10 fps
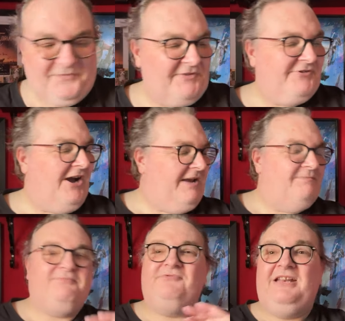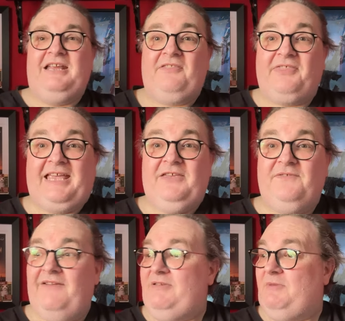Right, brilliant. Thank you
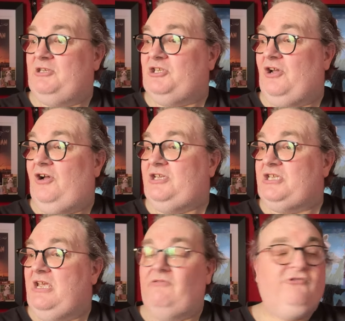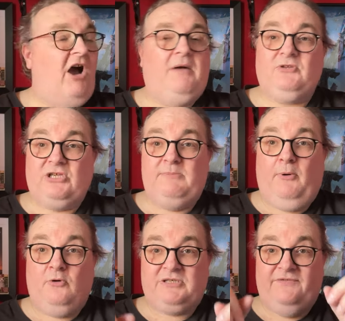very much, guys. Right, I'm just going to
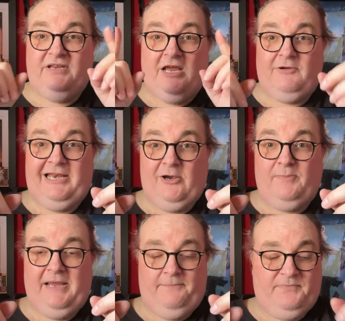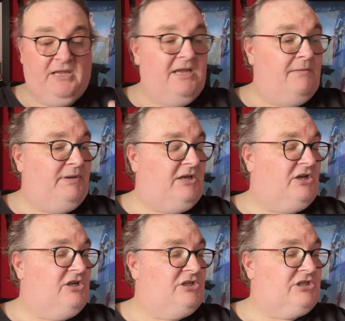pause the video a little bit
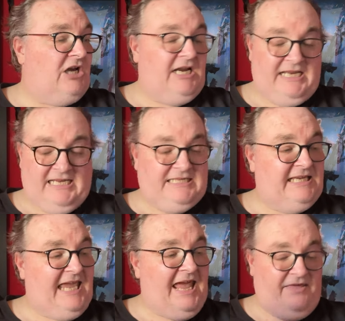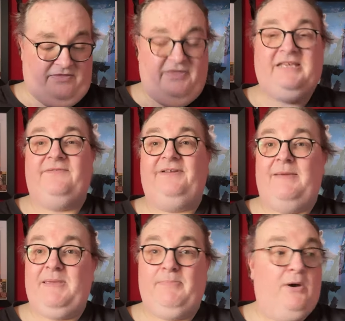because I need to get this
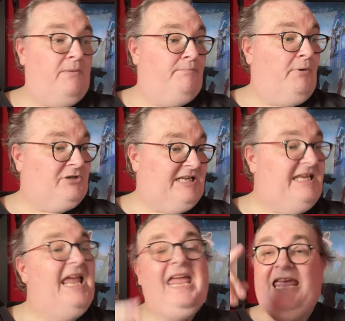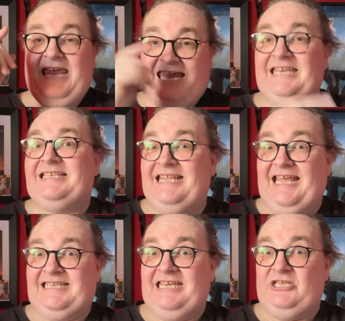flabby body into
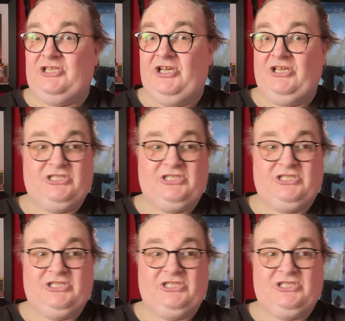that t-shirt.